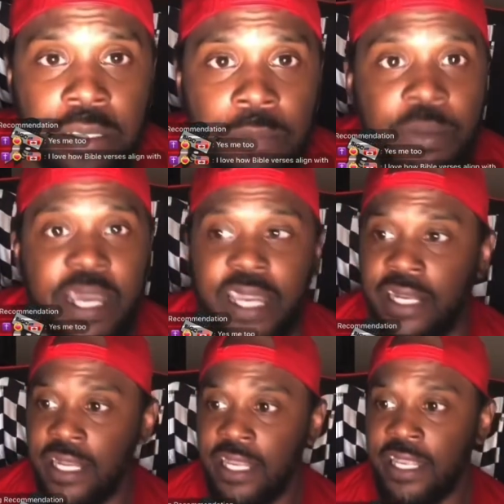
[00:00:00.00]

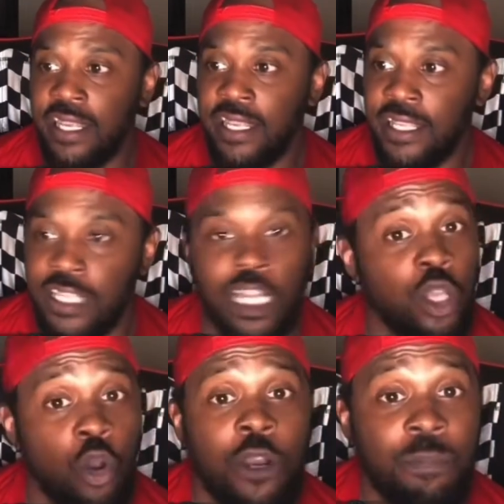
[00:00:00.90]
but the
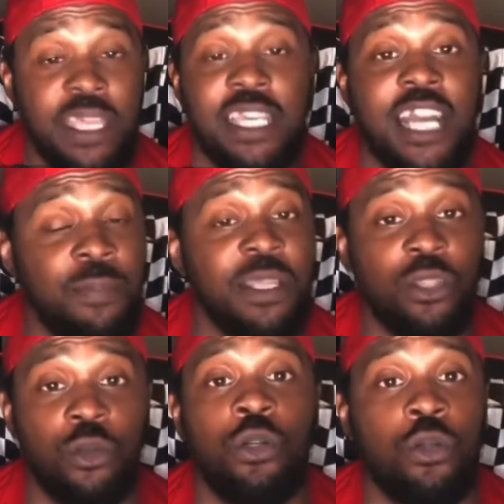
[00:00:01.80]
Lord be coming
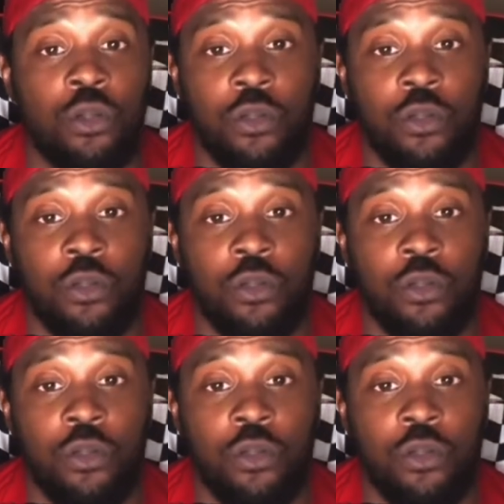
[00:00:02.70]
through.